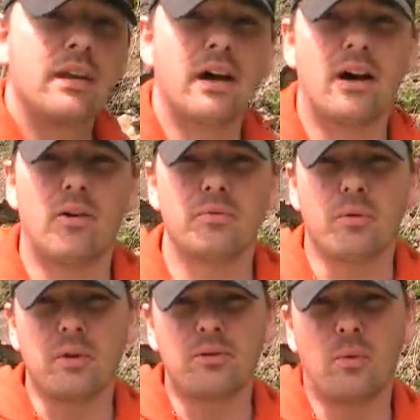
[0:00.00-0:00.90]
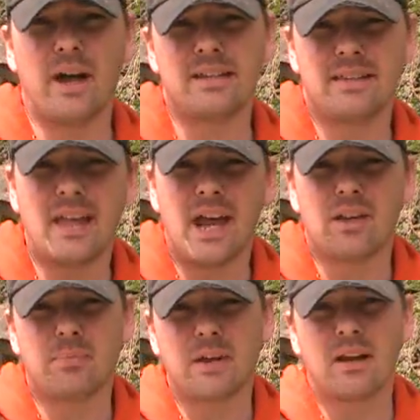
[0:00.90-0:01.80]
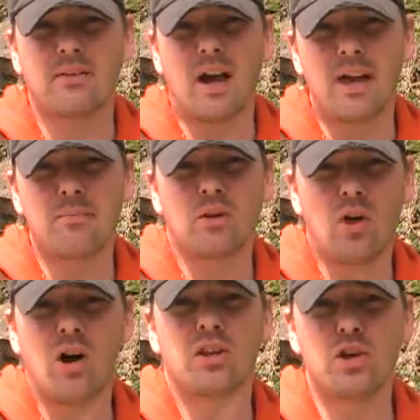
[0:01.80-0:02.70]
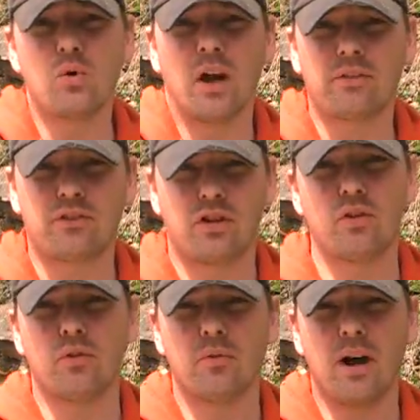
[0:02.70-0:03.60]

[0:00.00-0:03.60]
Now the reason why I did that is because I am along US 2.